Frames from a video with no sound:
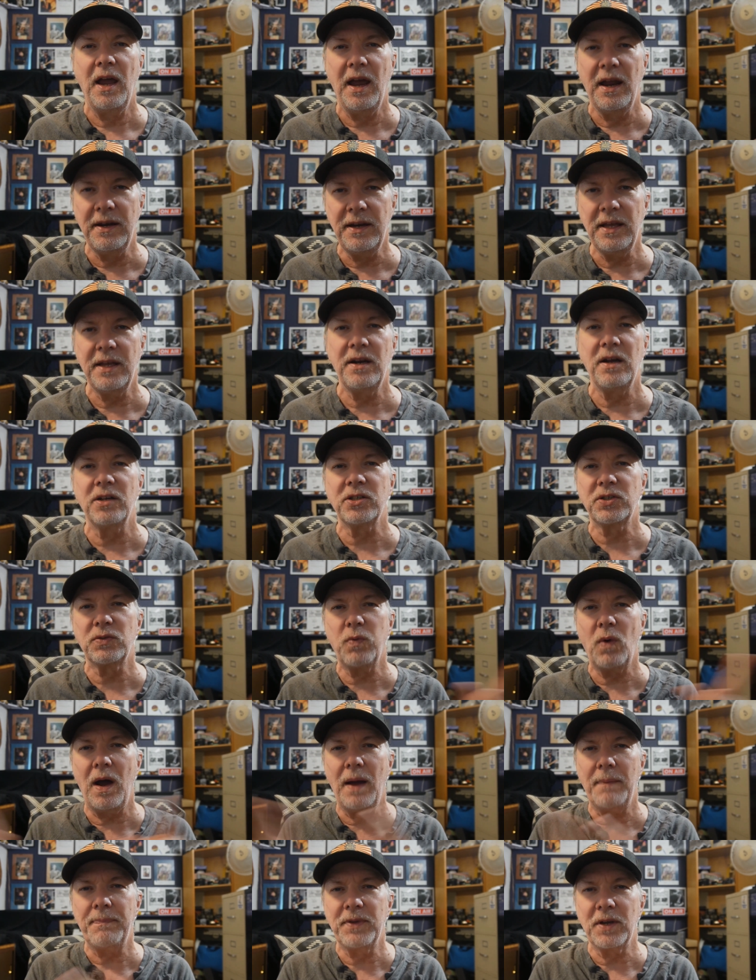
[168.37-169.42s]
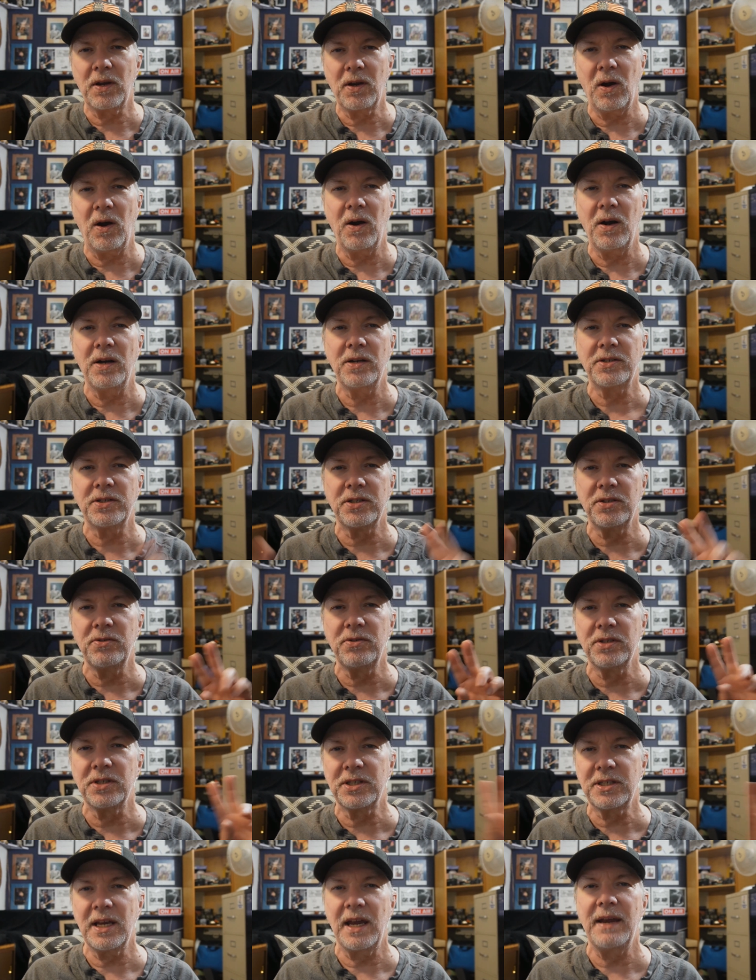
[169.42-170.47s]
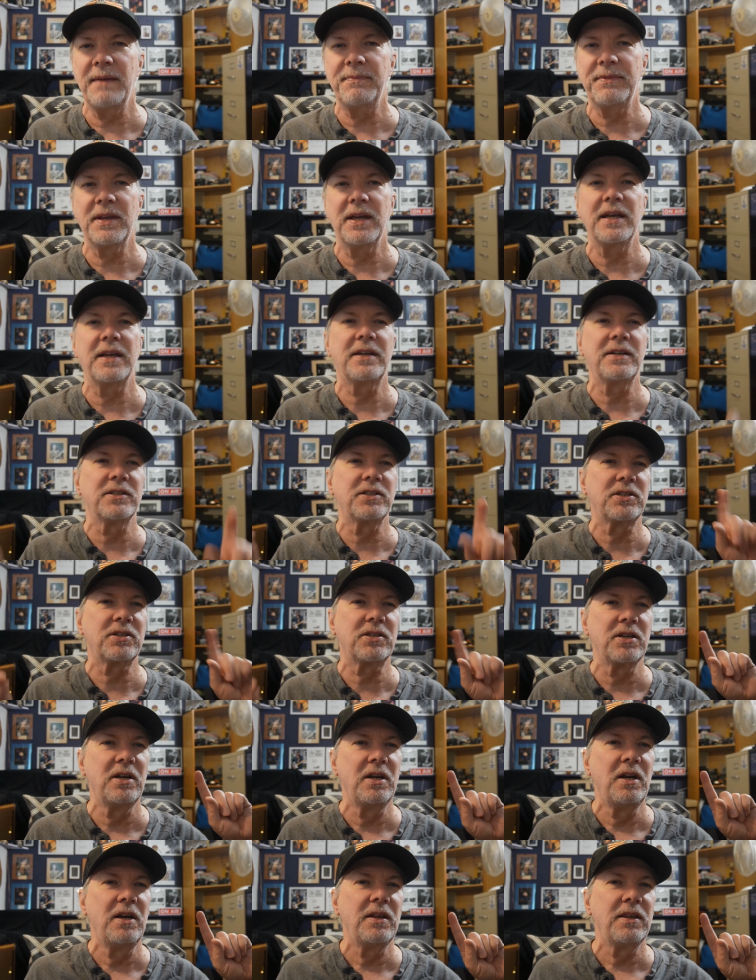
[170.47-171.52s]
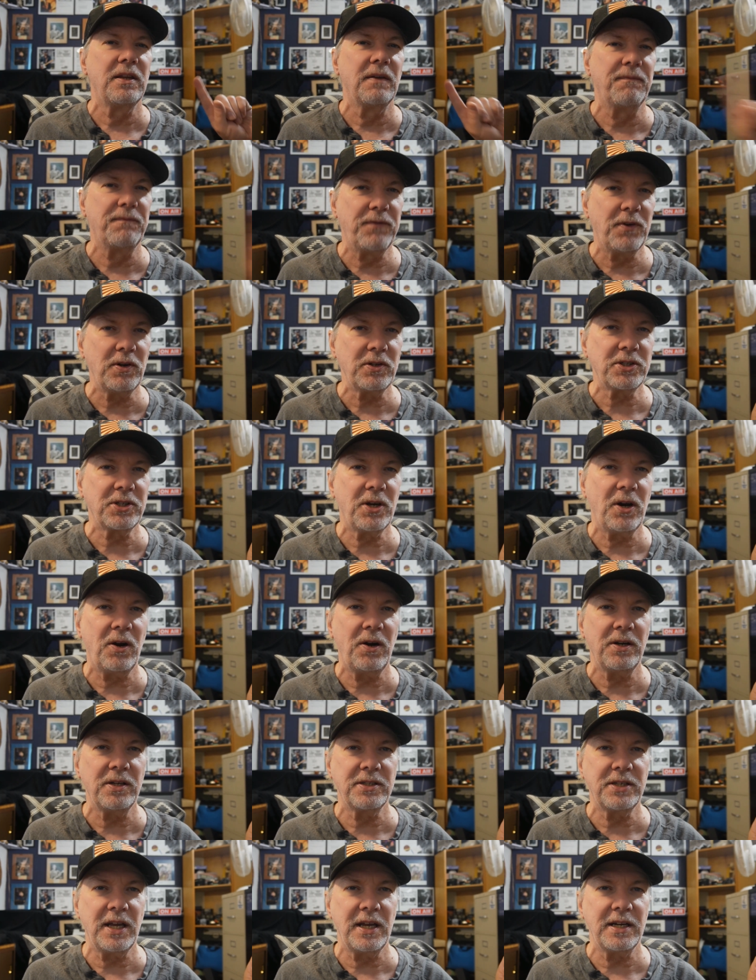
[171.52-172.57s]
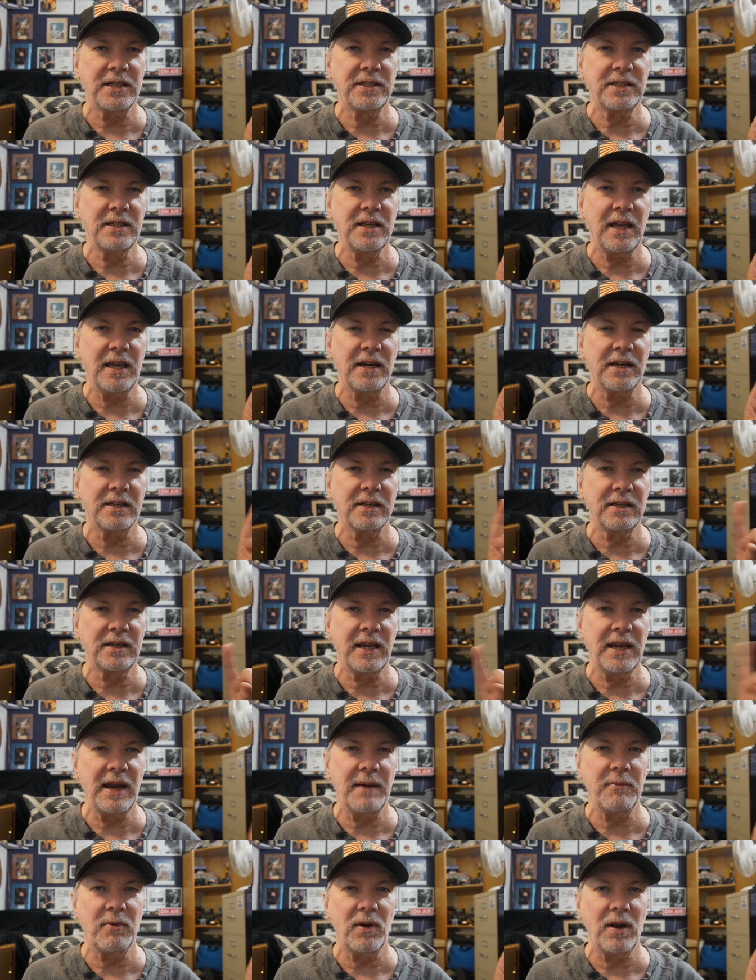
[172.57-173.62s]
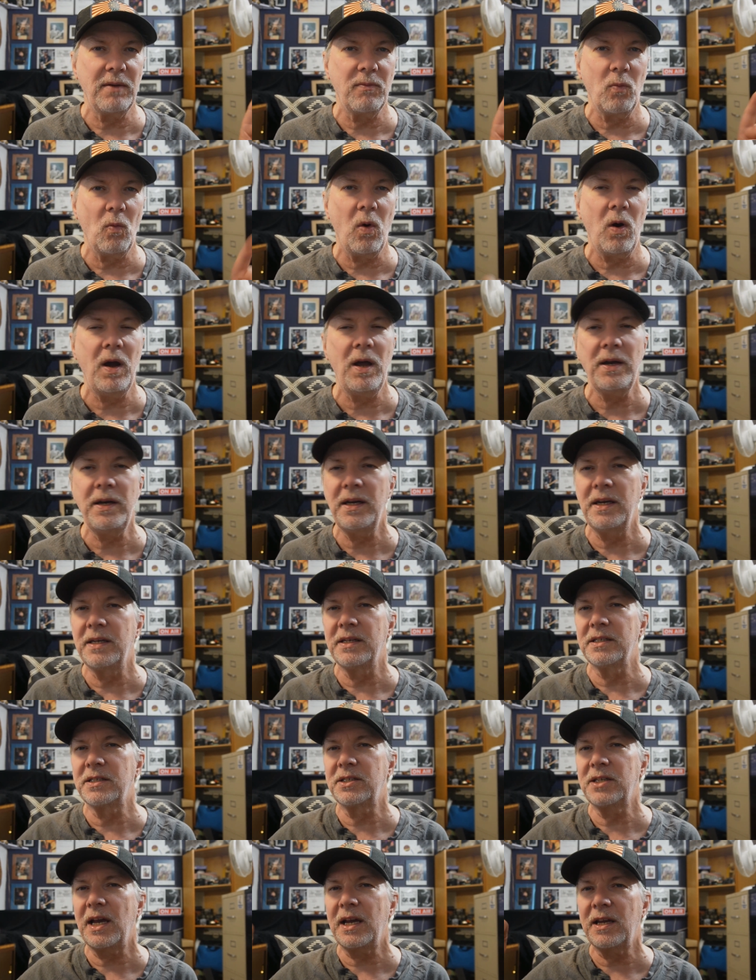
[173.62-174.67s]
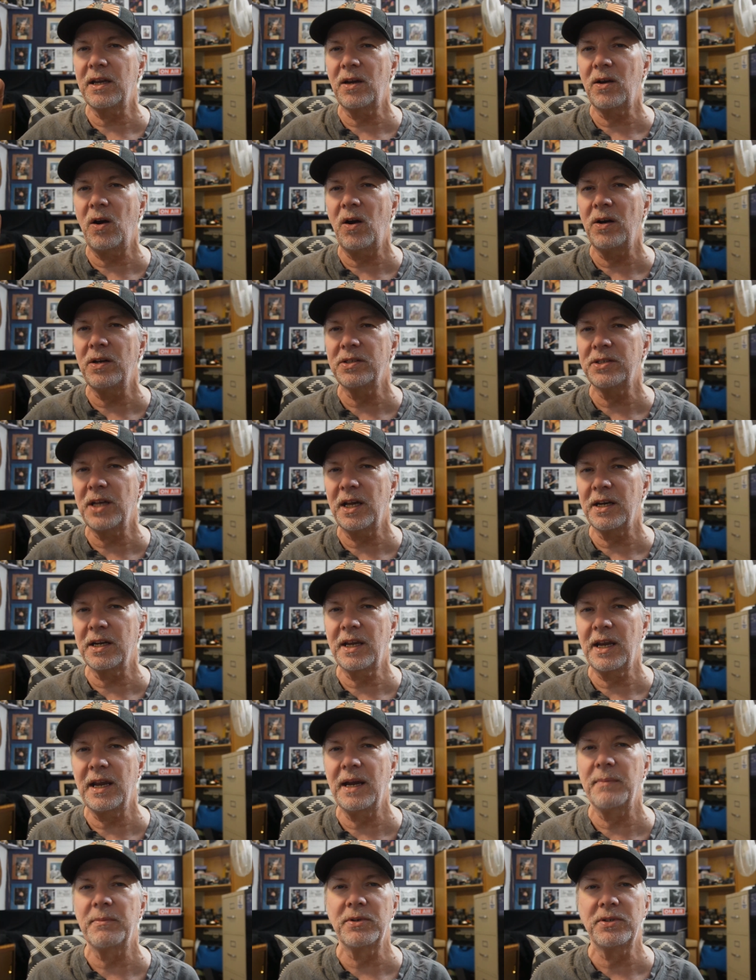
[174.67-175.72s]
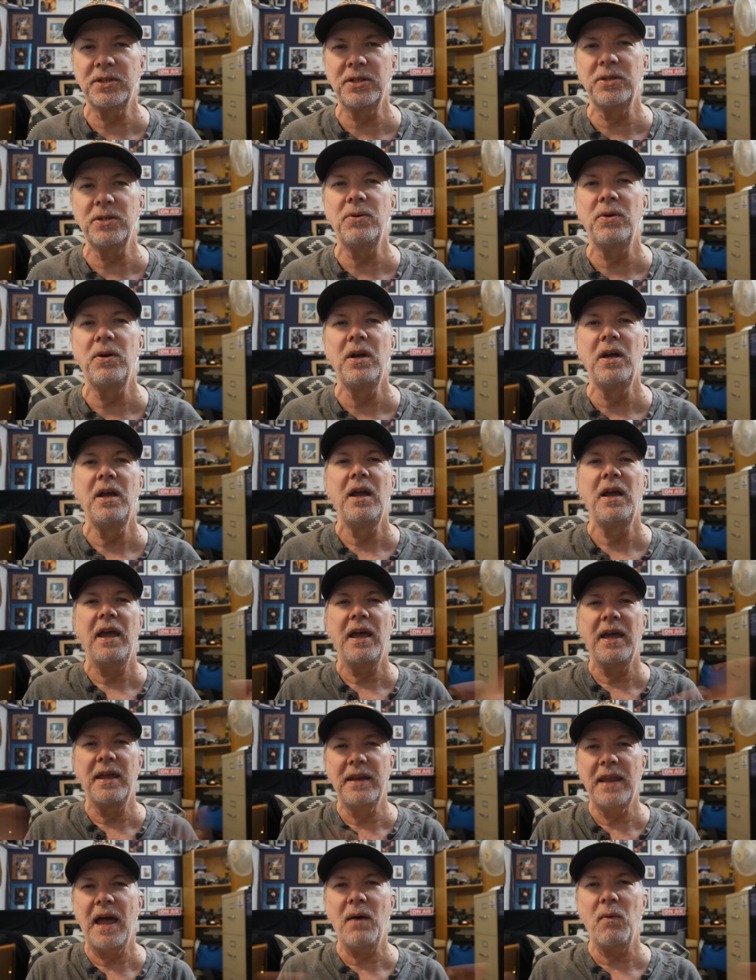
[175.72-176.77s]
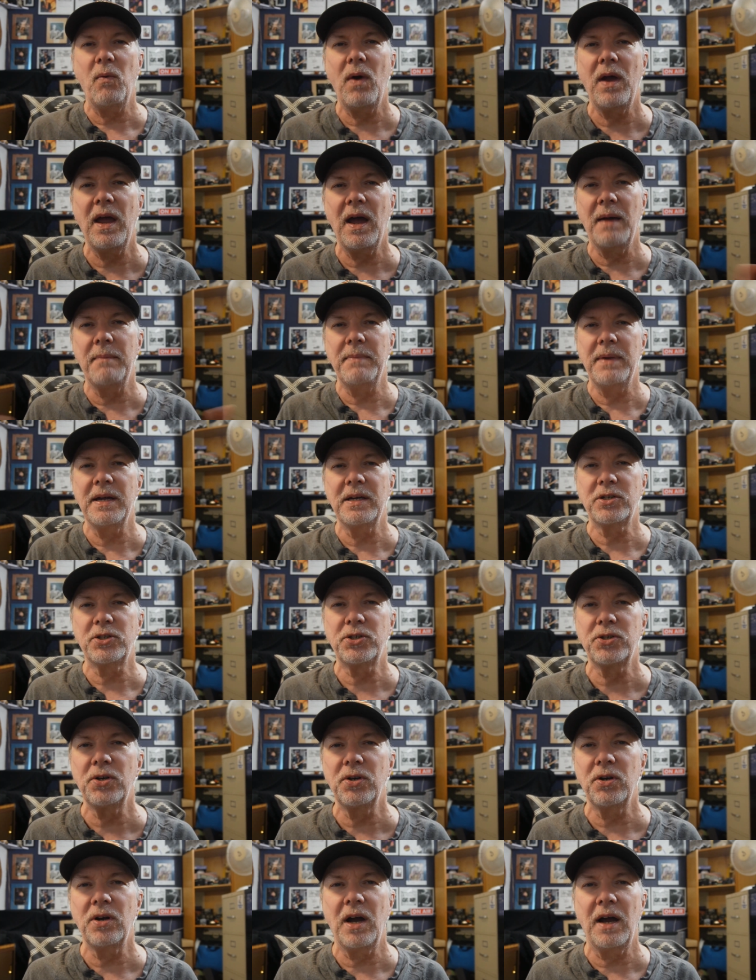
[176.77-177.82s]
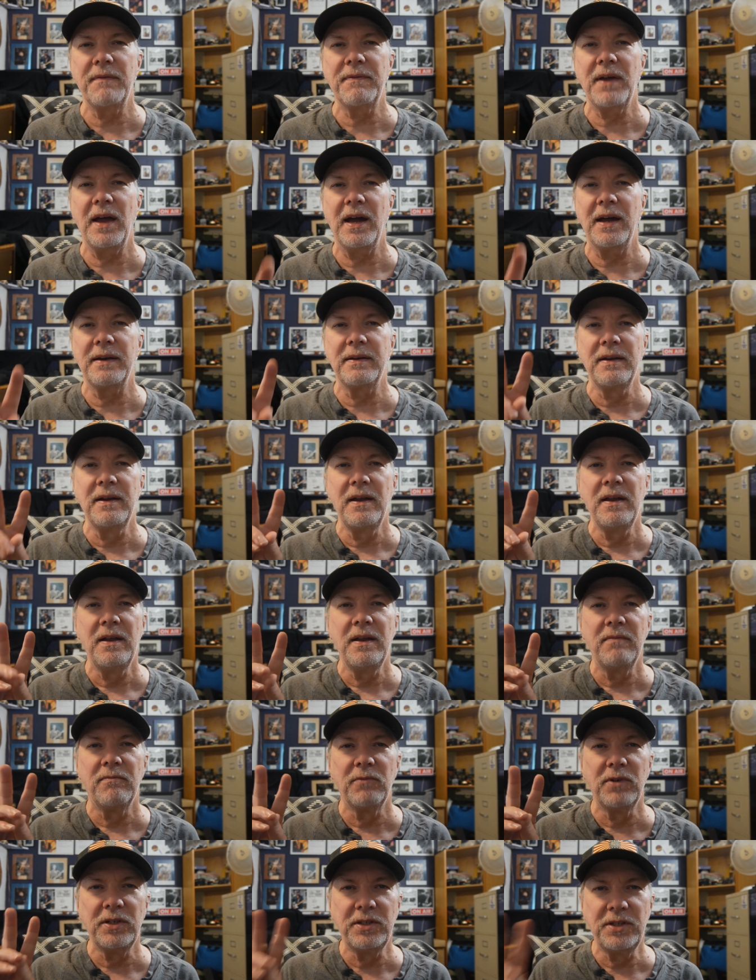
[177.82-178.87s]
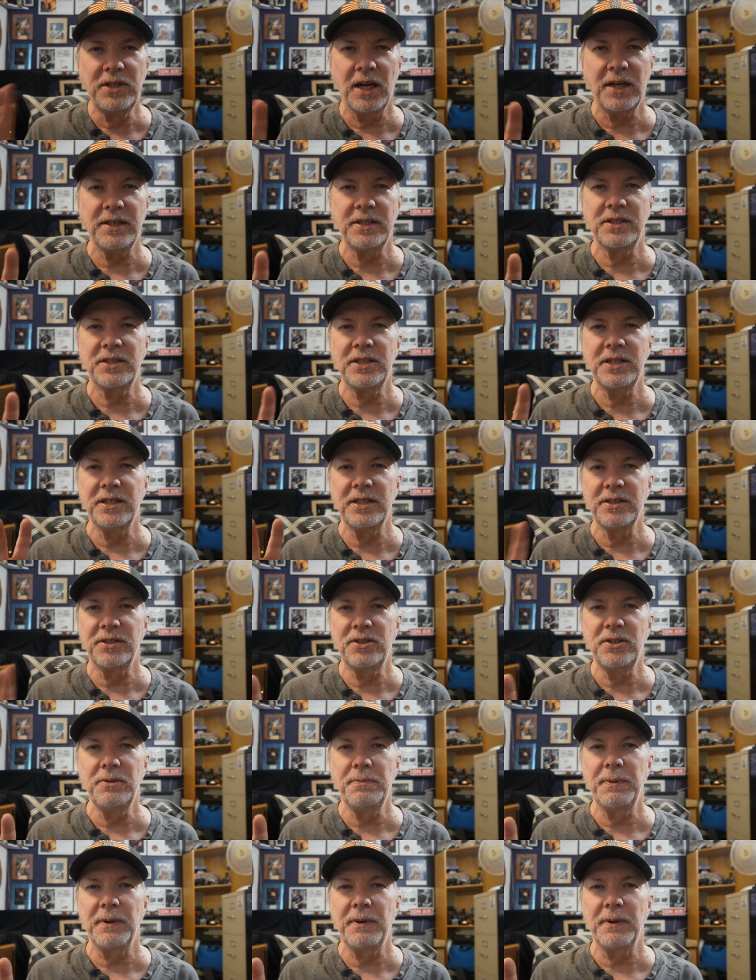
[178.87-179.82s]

And then I'll swap the cards and do the same thing, because the first card is out of camera 1 and the second card is out of camera 2, and that way I make sure I've got redundancy in 2